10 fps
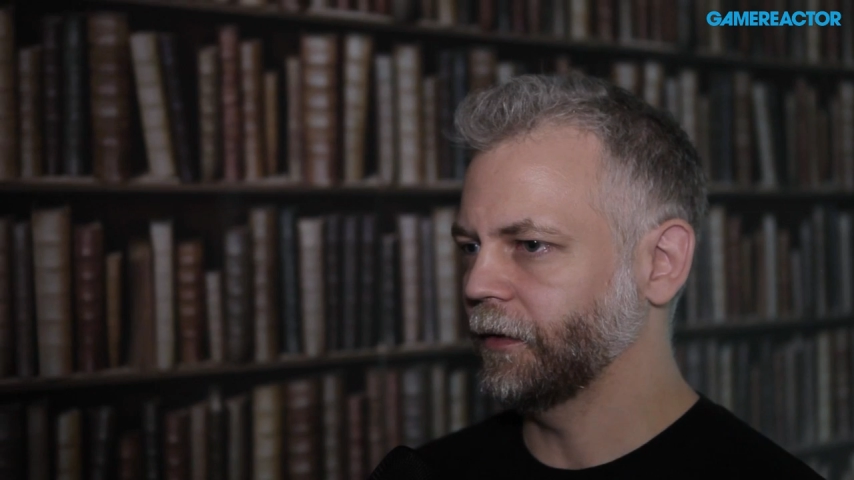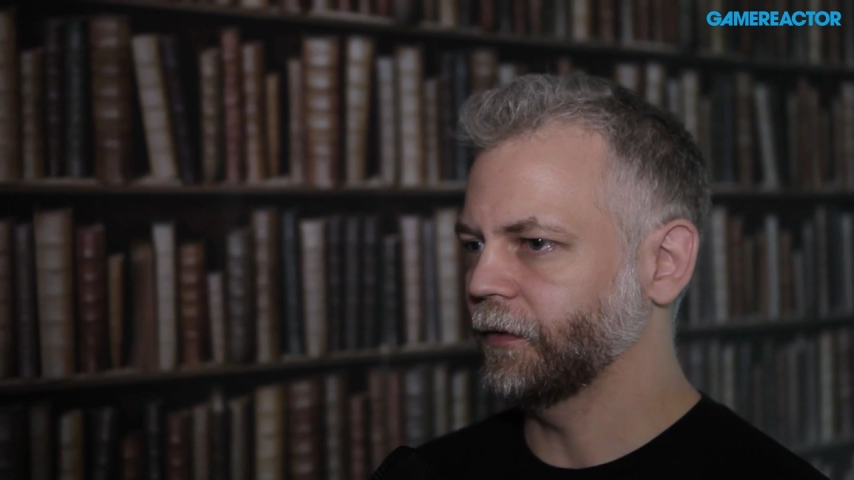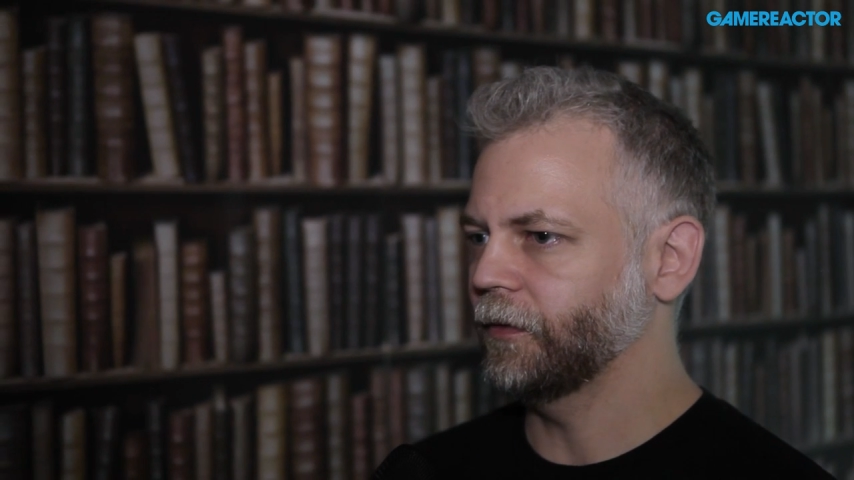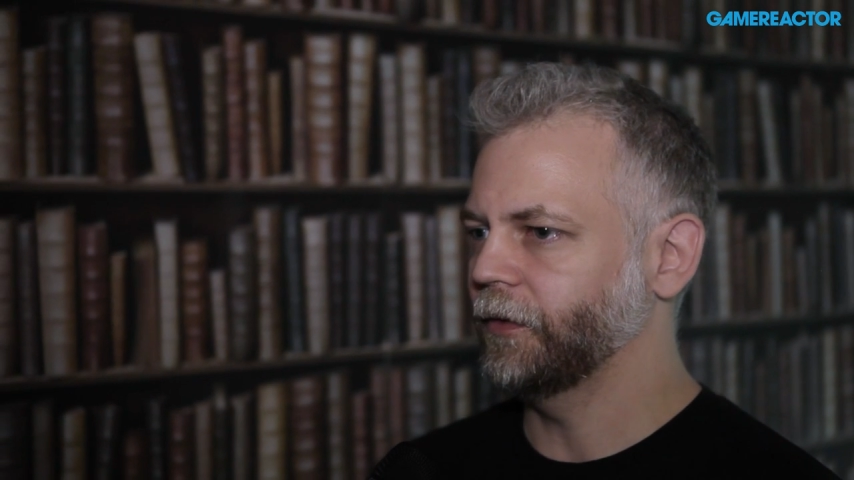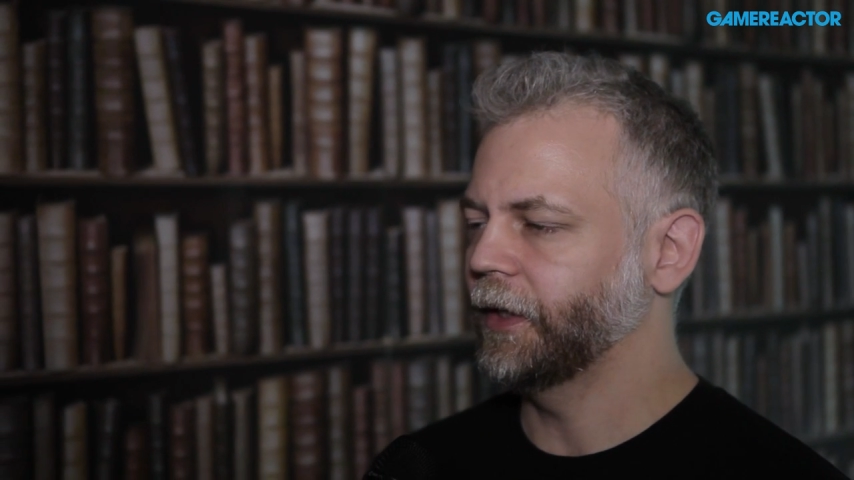
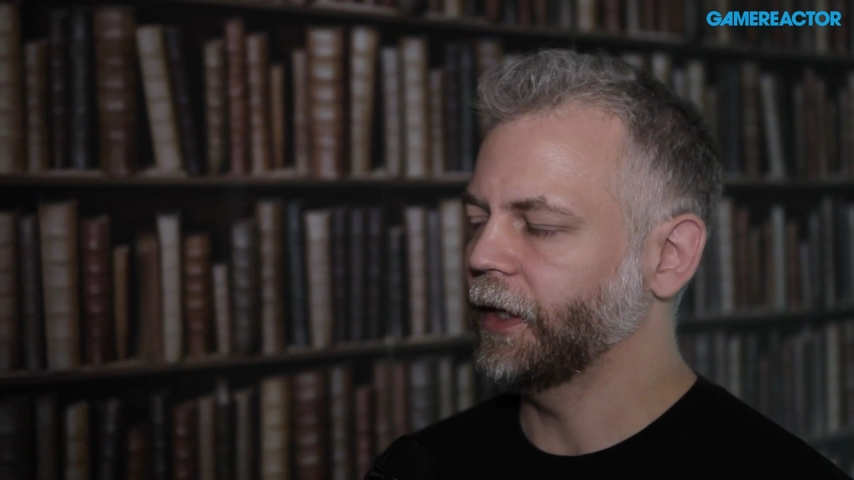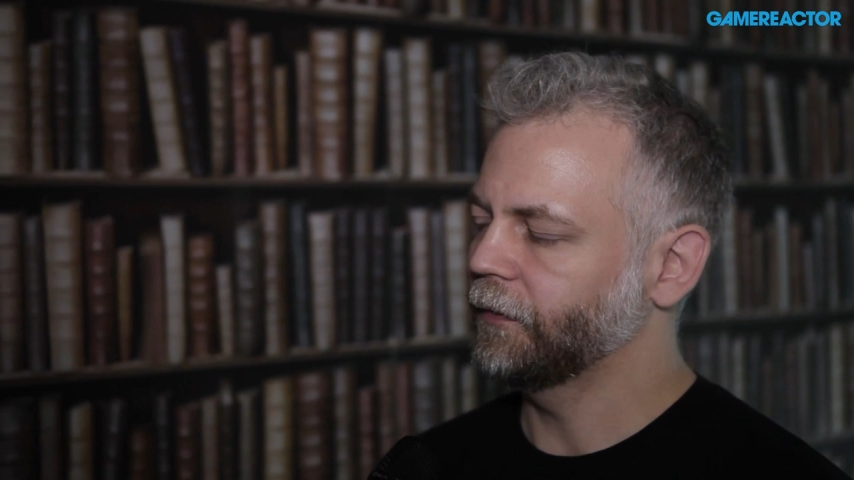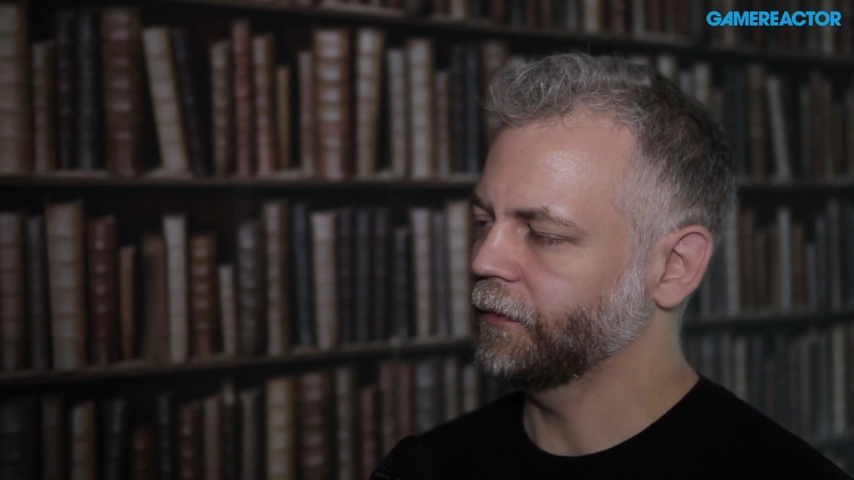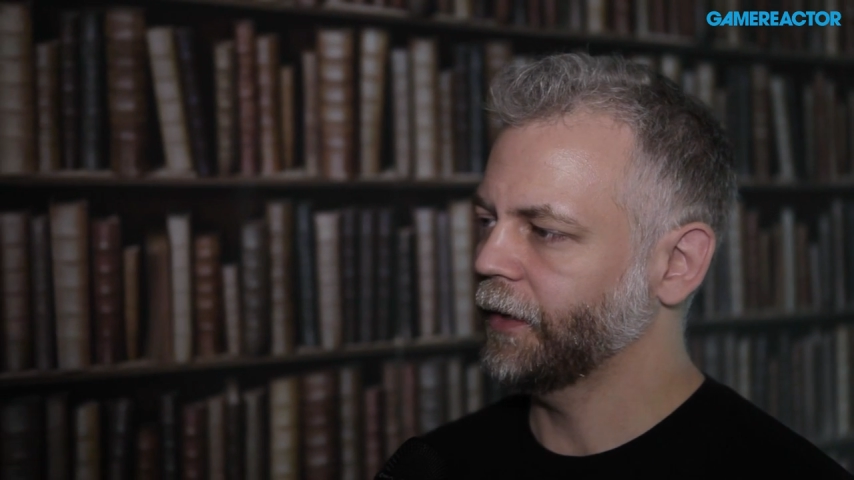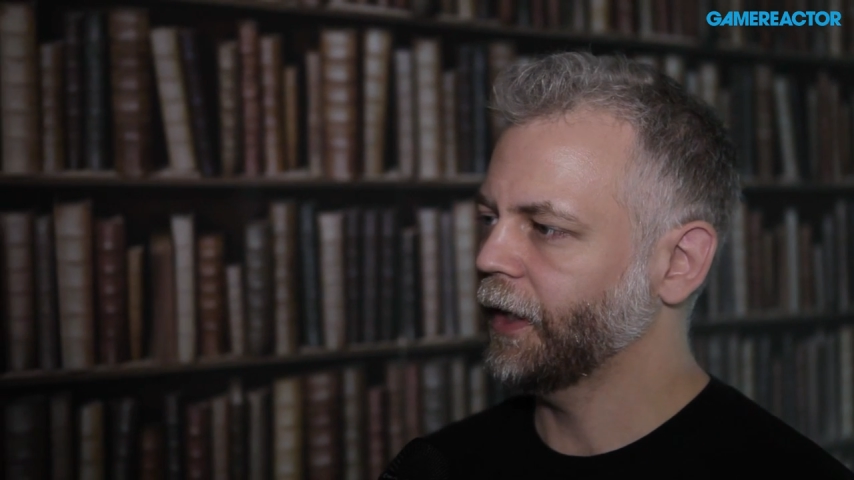called the
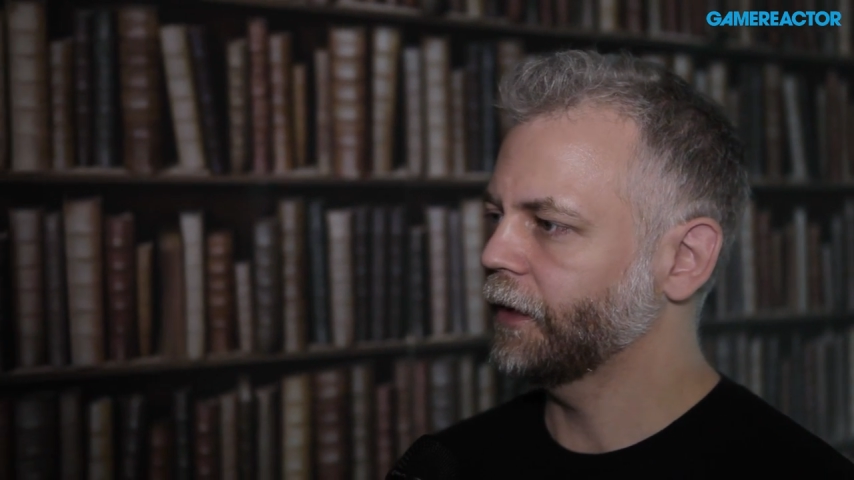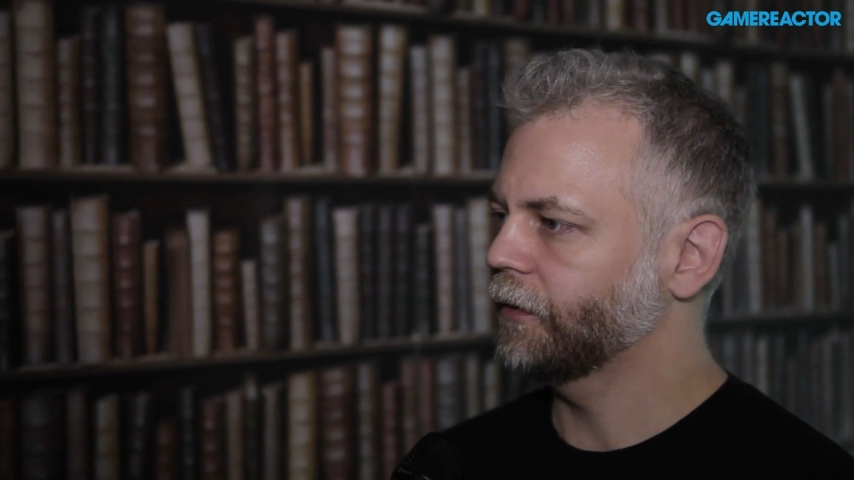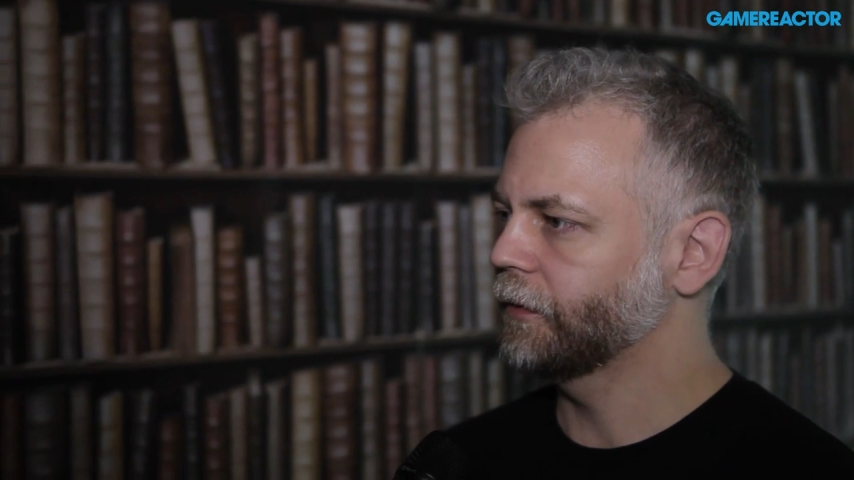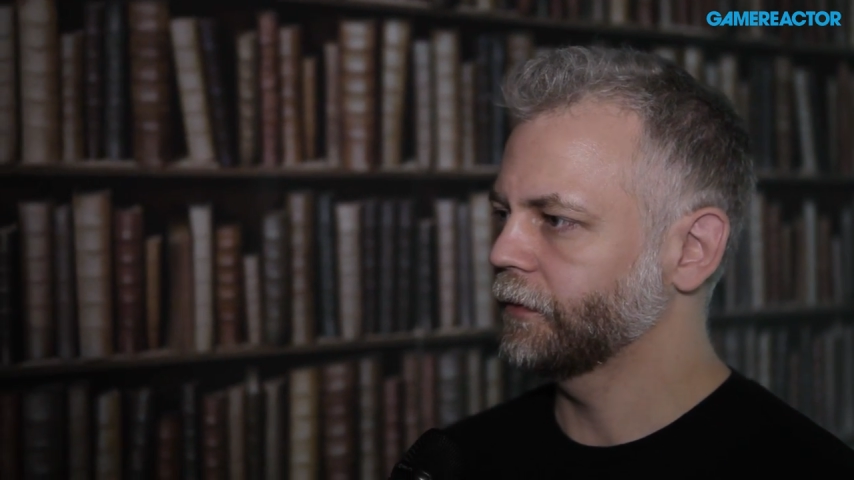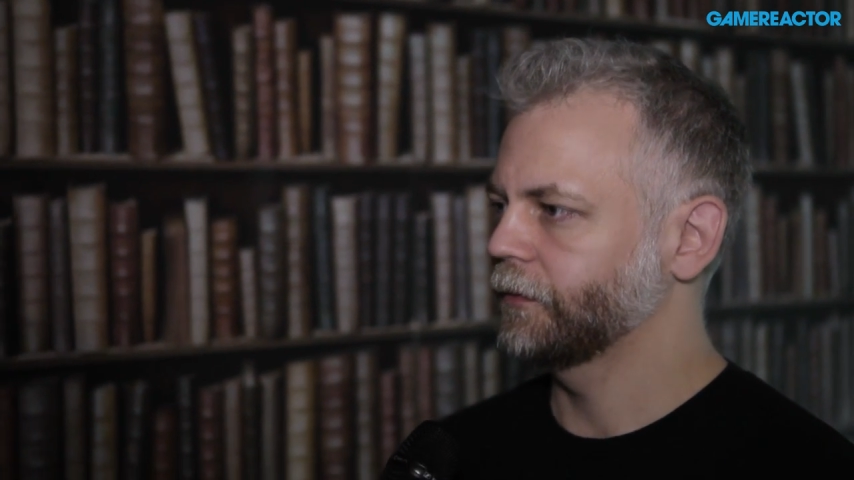Gates of Hell,